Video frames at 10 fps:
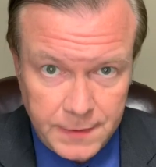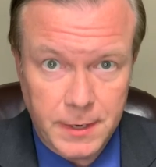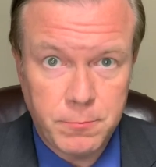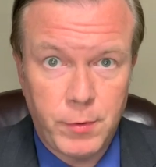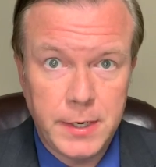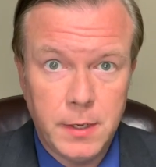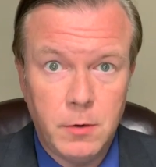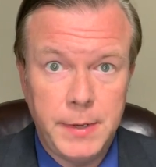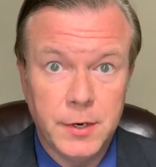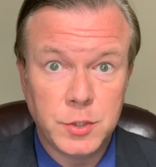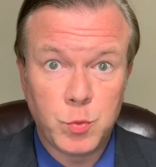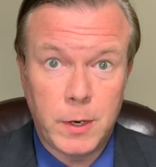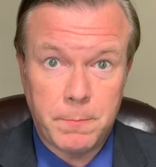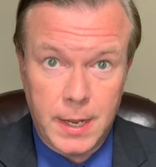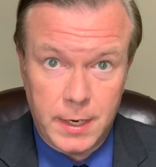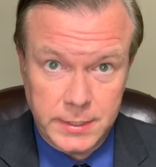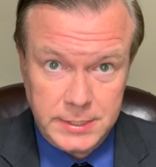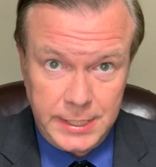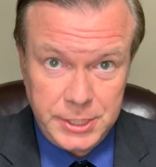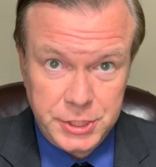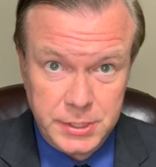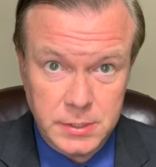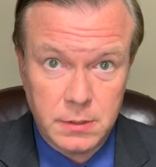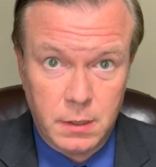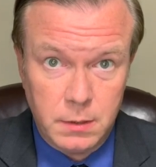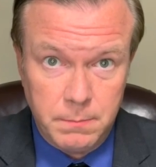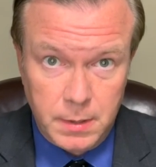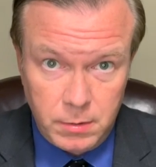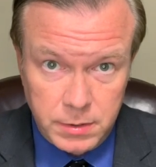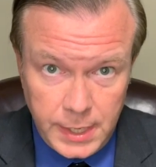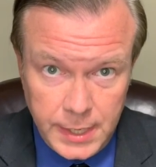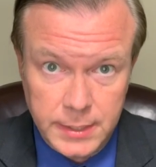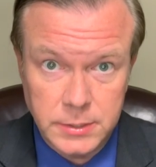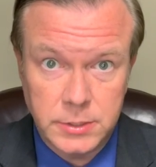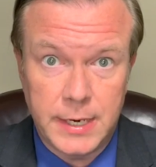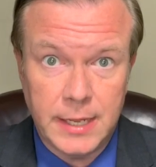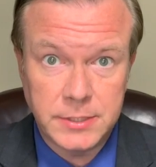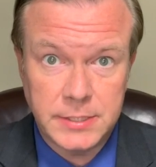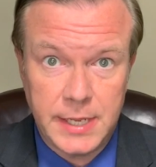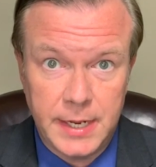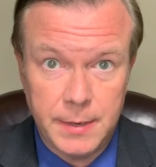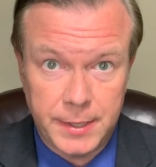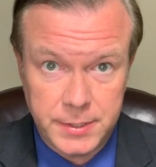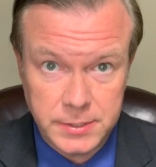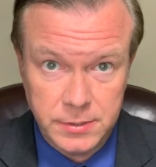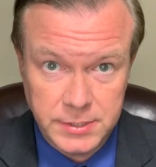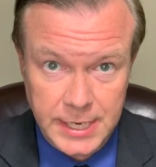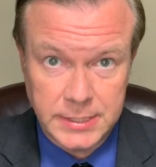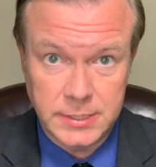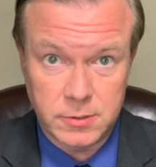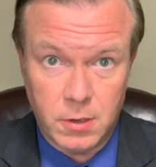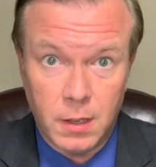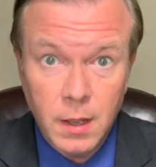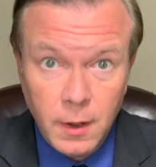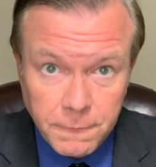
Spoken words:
that point home, here's what politicians on both ends are now saying about this new Texas law,